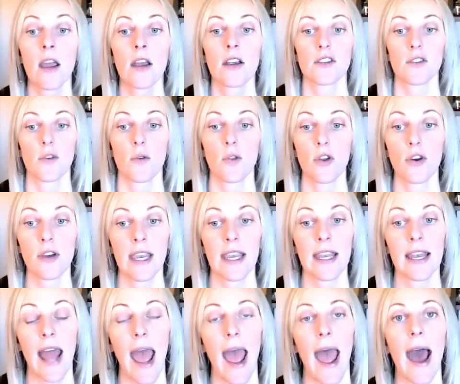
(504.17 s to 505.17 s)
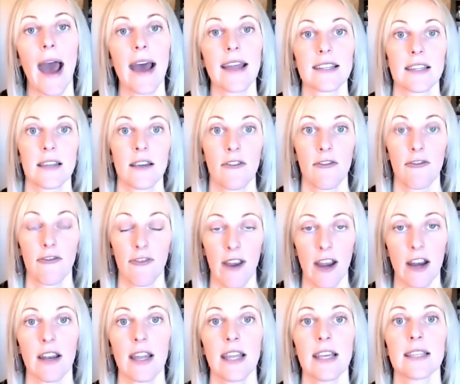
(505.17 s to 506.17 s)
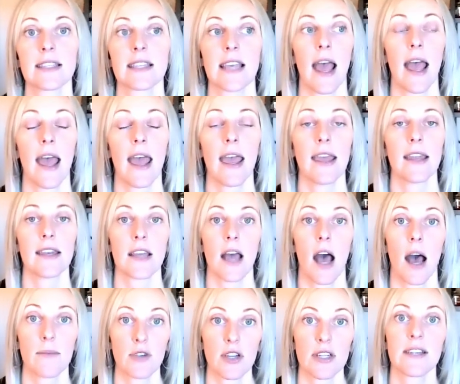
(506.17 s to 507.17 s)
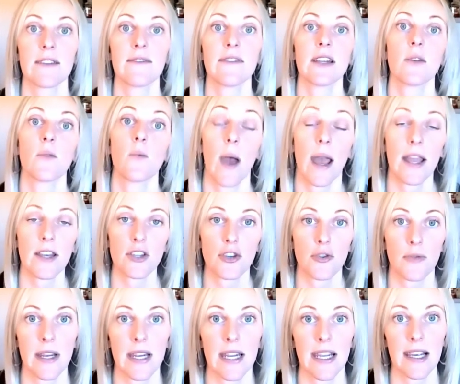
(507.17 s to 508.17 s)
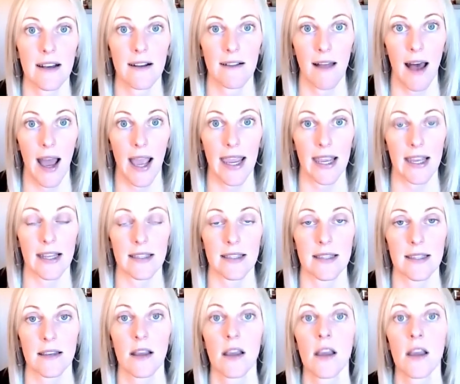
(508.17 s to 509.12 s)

So looking at fairness and objectivity when treating clients.